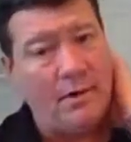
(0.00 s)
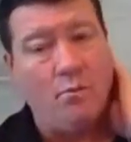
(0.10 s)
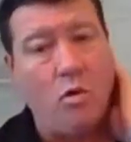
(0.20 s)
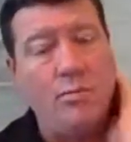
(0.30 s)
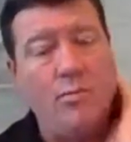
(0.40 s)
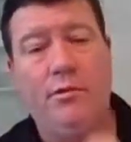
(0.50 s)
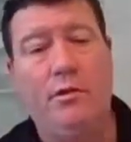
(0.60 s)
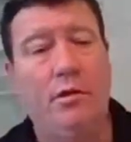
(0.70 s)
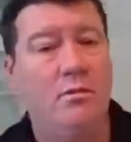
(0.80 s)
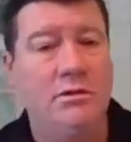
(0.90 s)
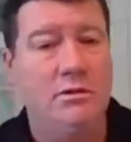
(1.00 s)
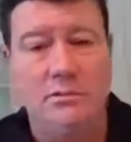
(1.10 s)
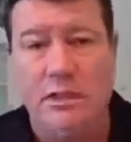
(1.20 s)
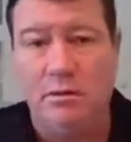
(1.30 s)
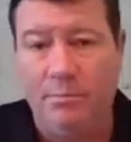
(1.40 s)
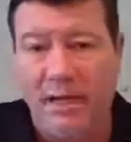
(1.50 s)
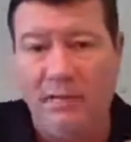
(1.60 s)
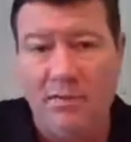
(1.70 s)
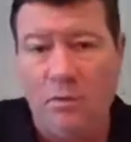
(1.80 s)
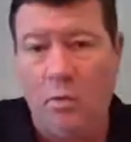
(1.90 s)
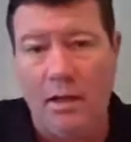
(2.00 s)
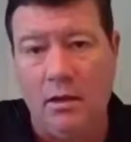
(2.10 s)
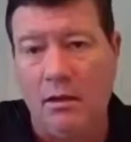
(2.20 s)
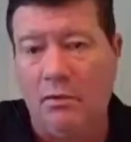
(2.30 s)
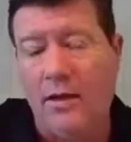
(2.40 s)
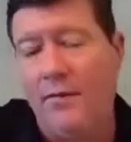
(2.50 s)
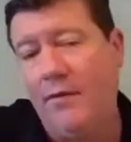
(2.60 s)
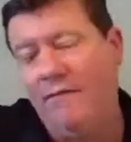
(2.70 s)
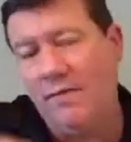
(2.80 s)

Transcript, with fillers: Mortimer Durand was you know paving the way all around there,